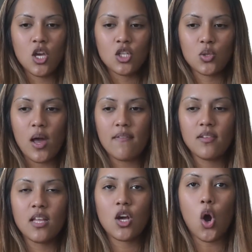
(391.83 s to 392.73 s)
So I
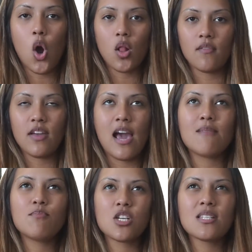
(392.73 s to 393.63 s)
feel like all of it.
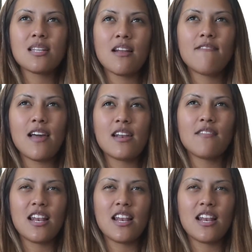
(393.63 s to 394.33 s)
I'm just not a fan of